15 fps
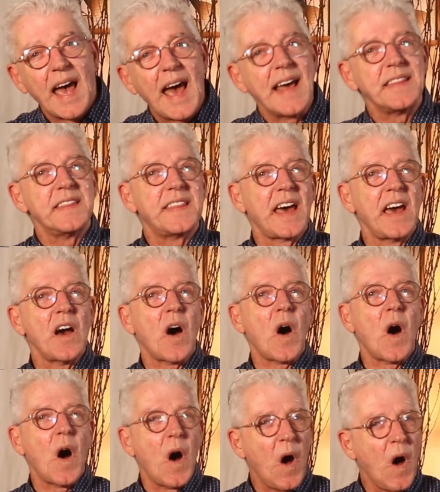"And they
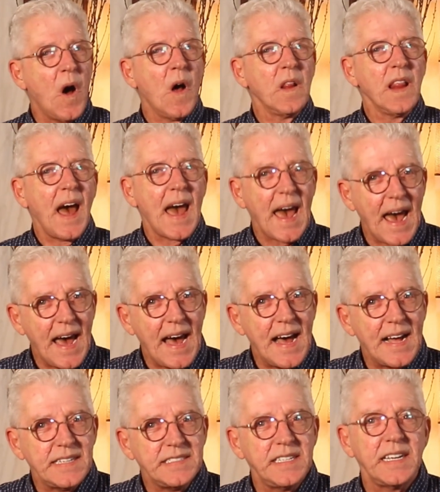all
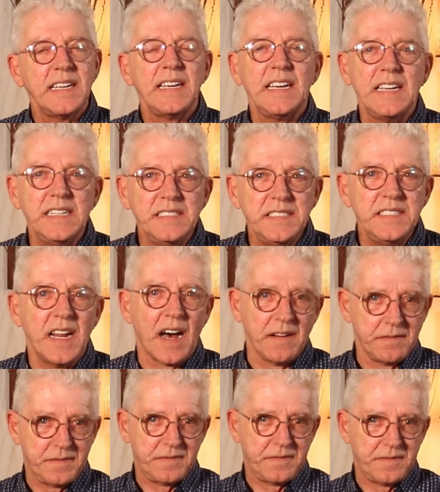had
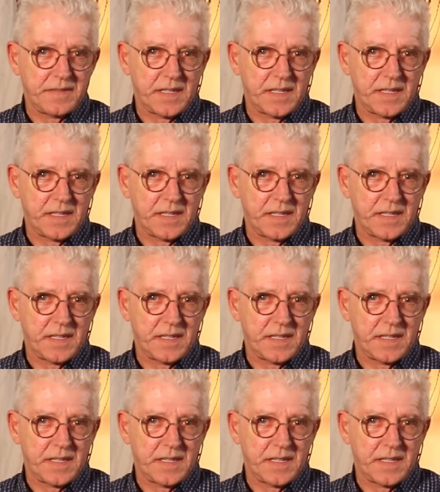enough."